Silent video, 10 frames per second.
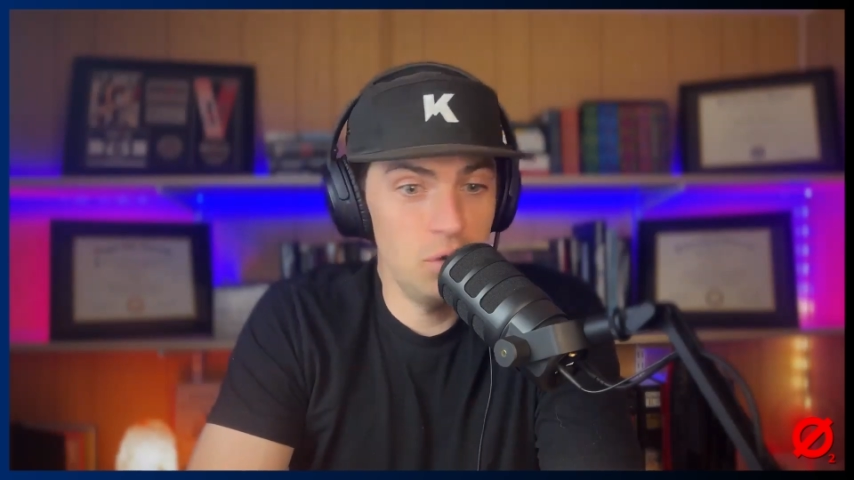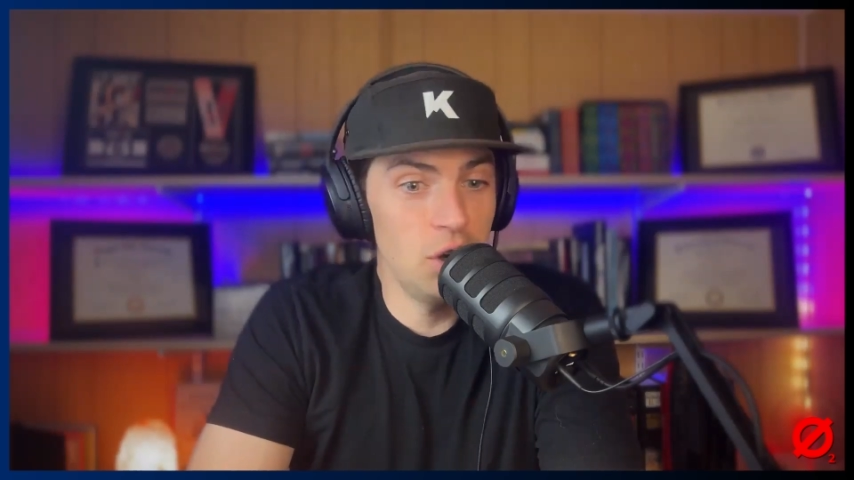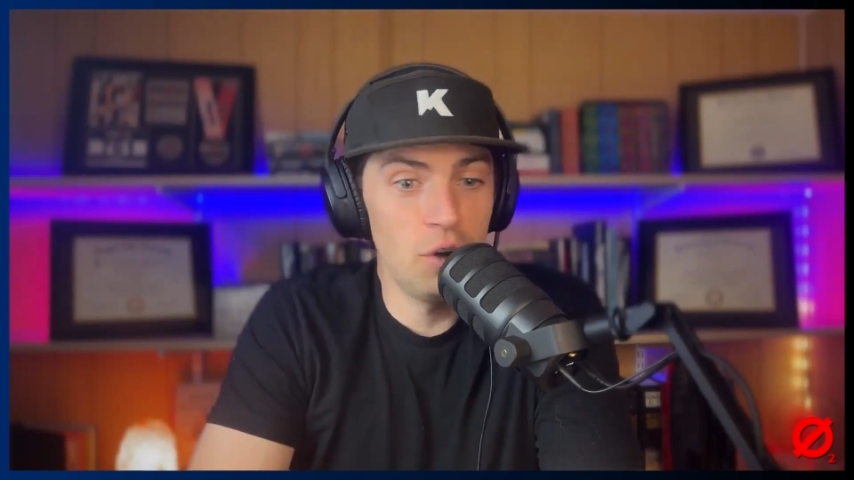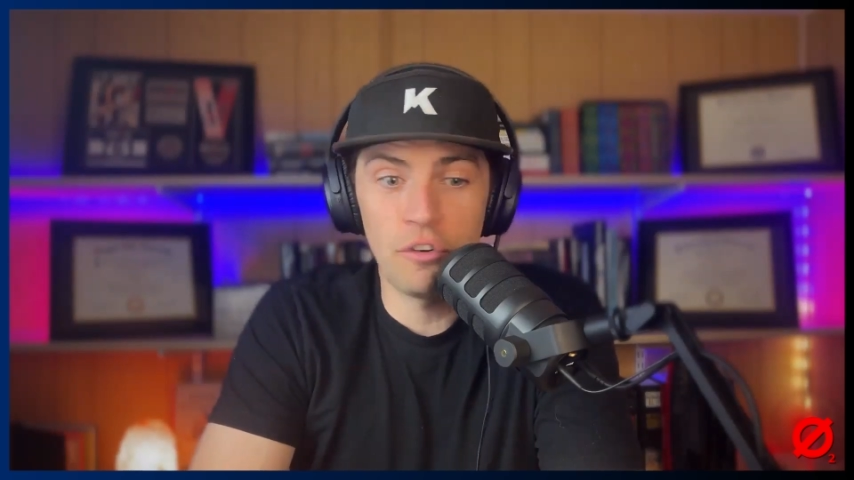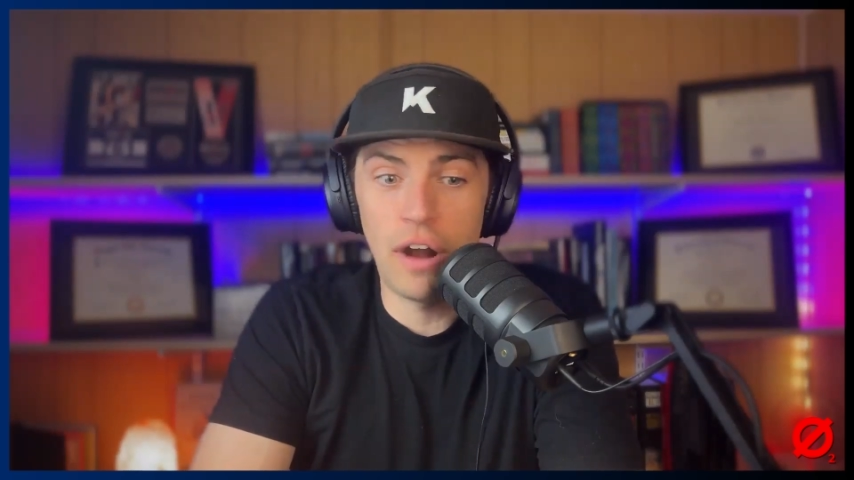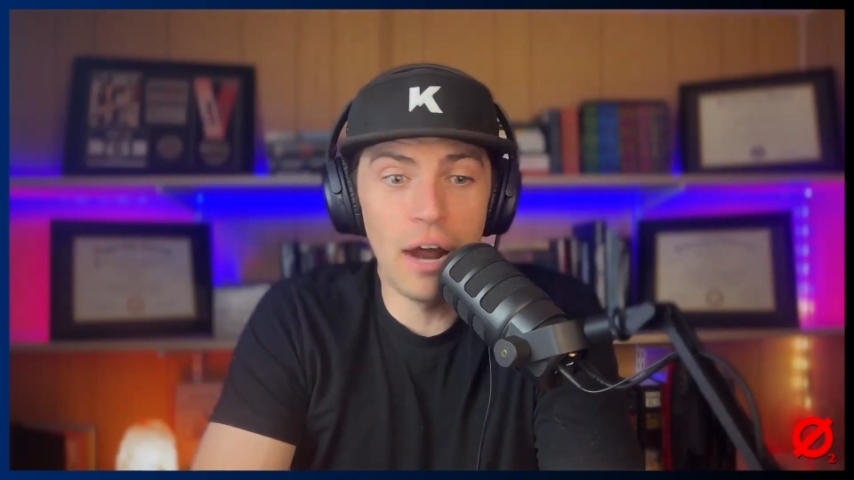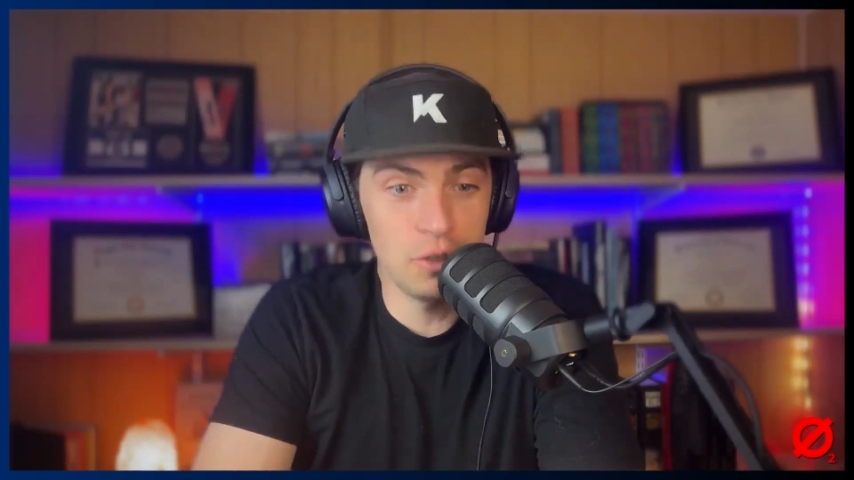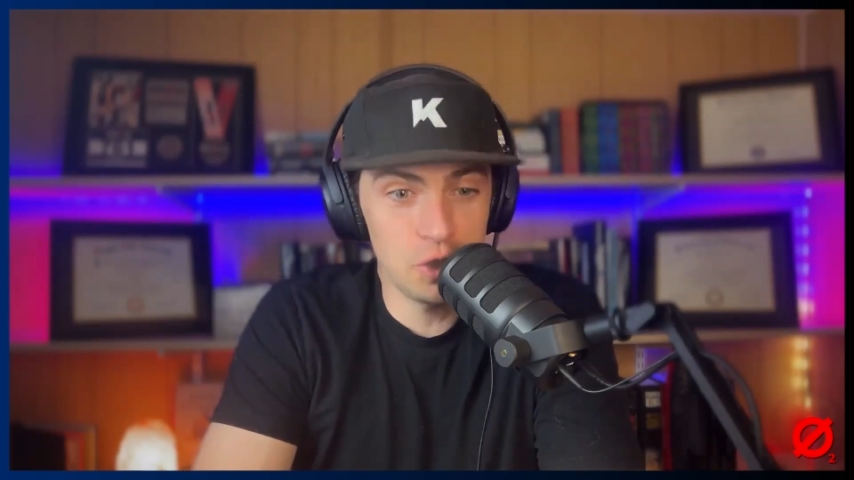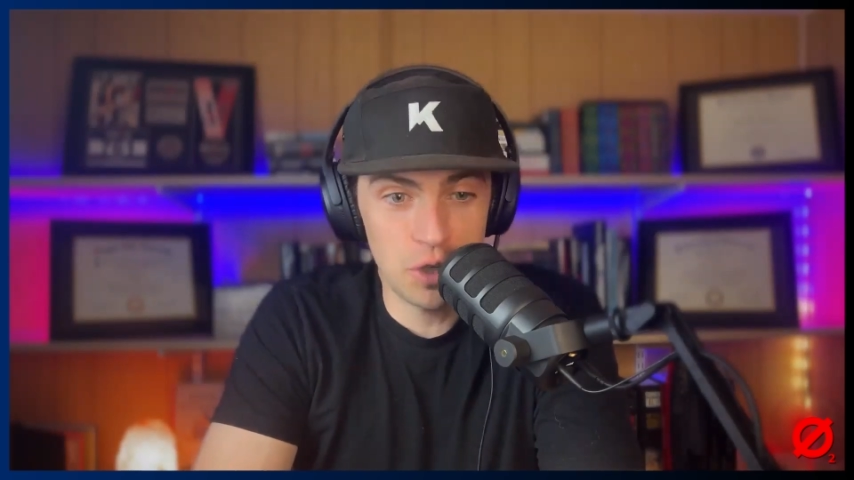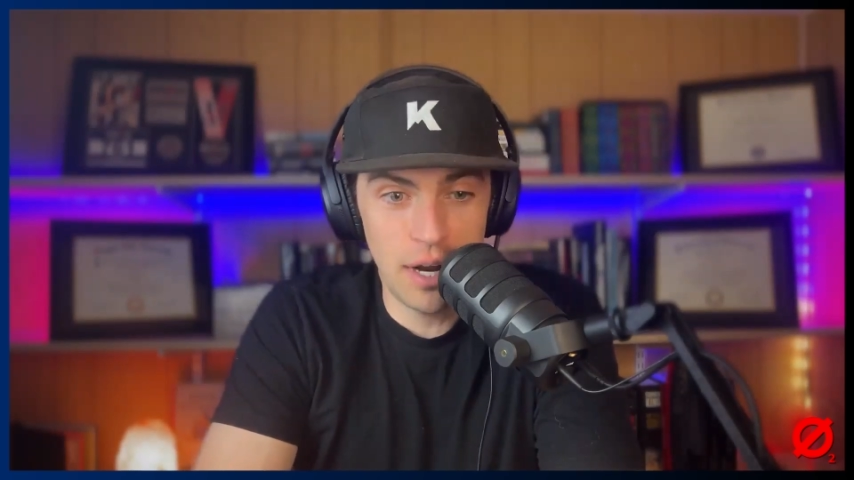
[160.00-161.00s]
for how
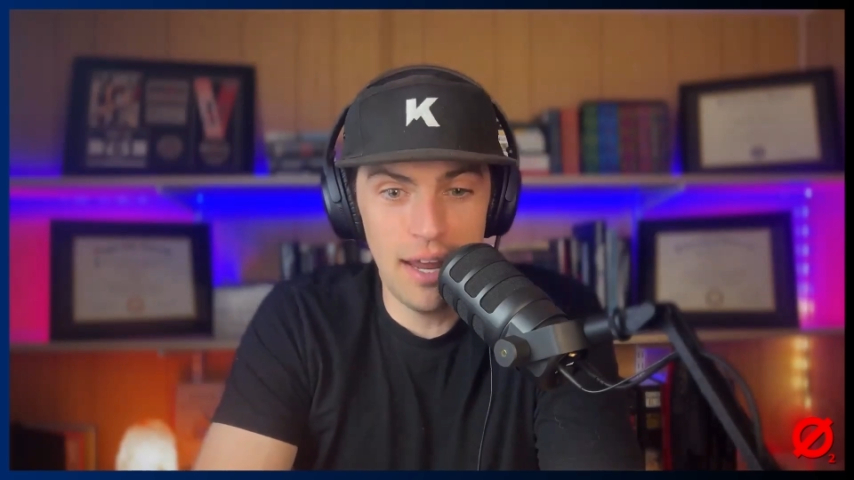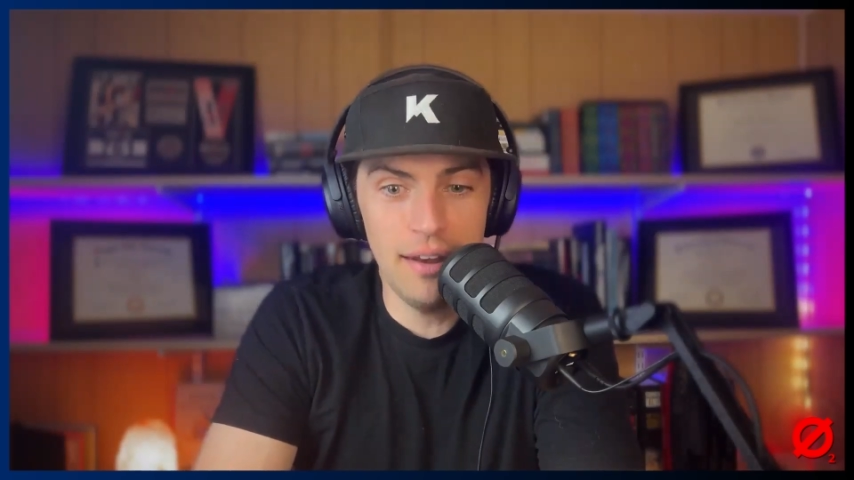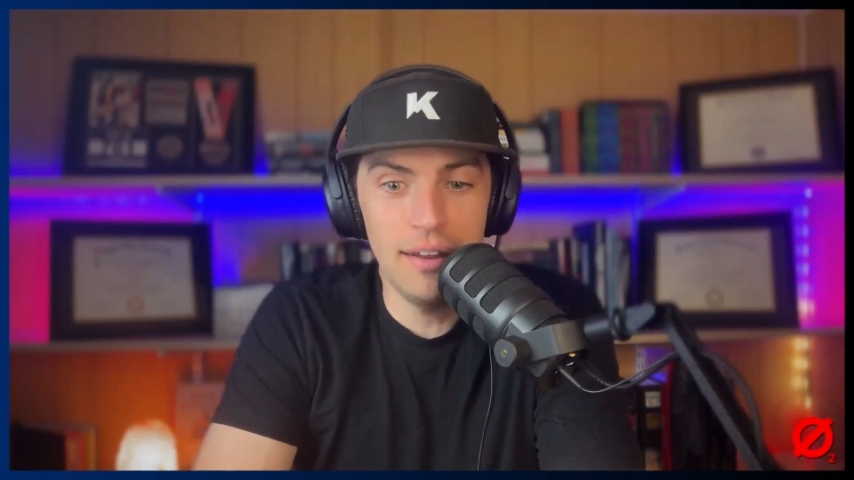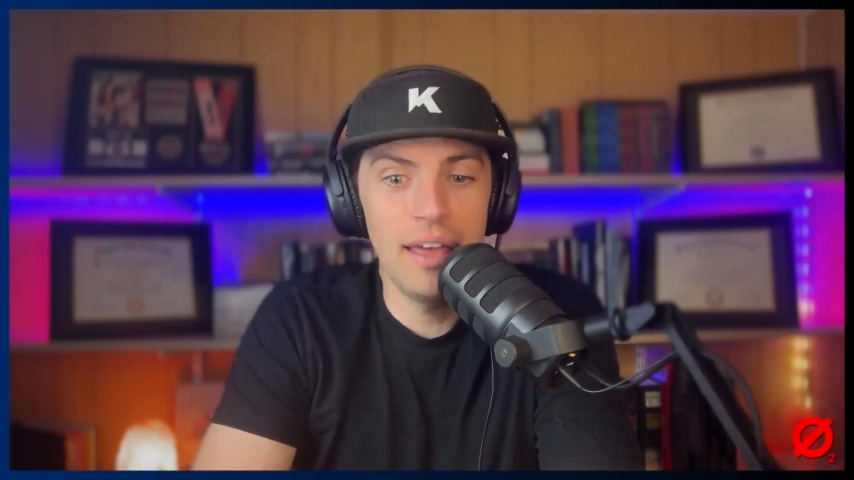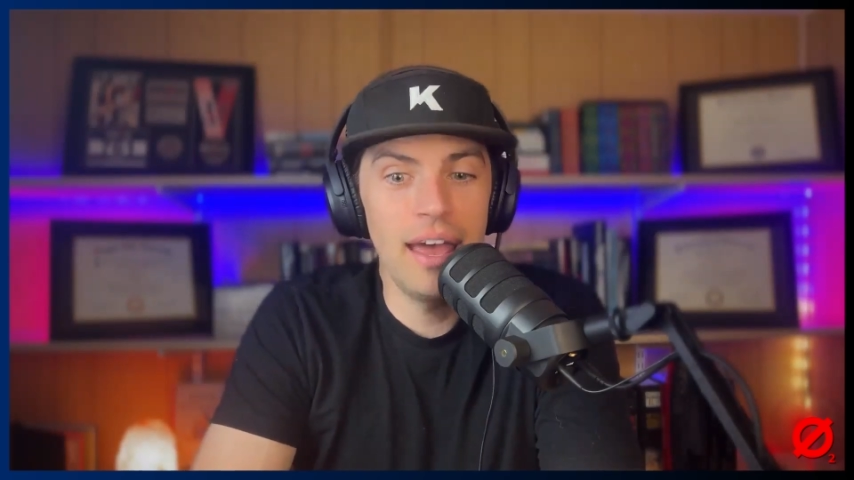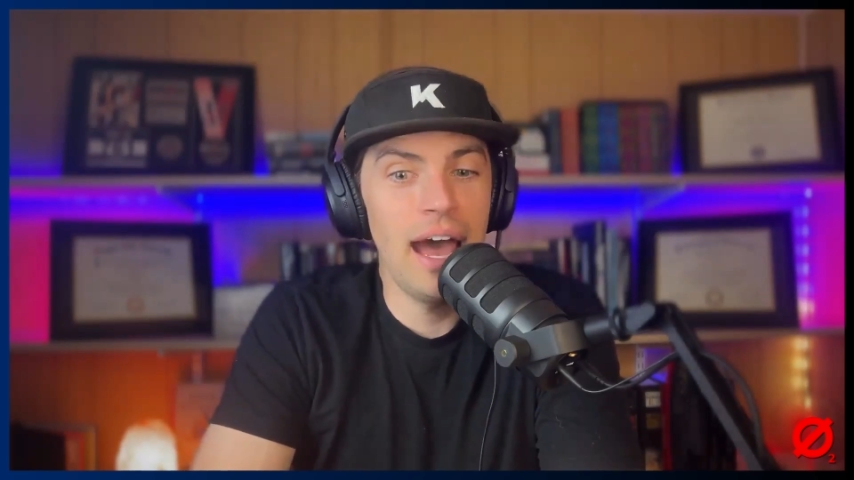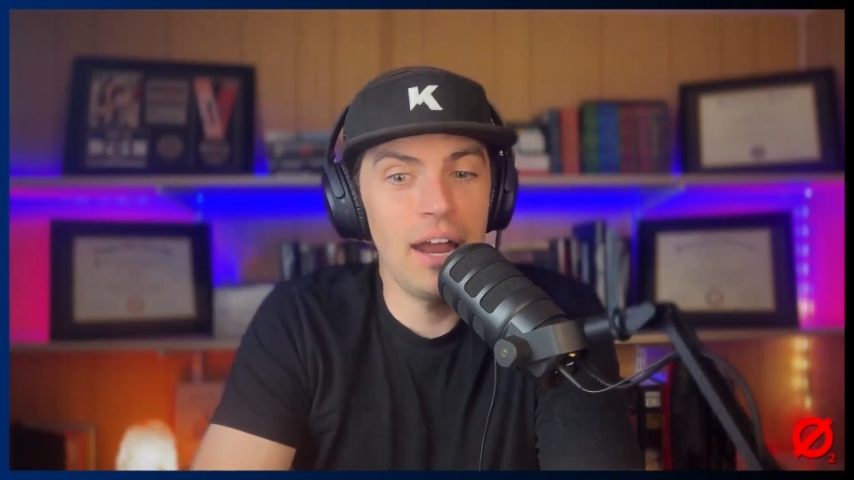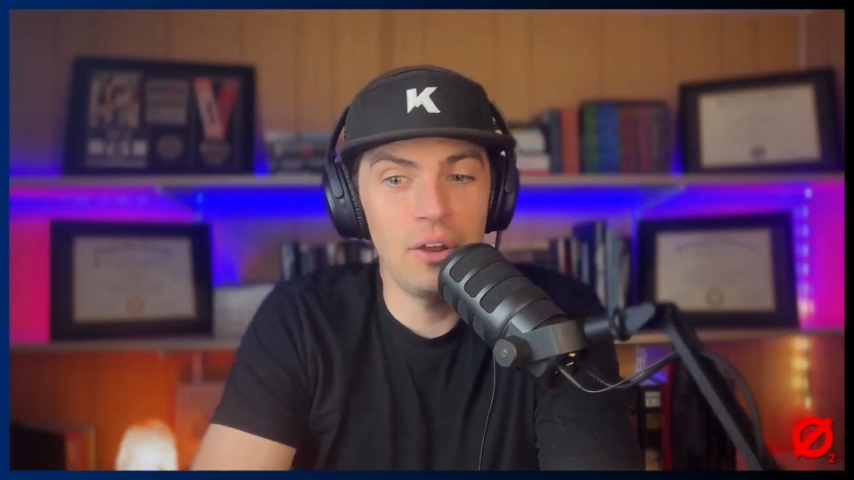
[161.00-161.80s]
to train, how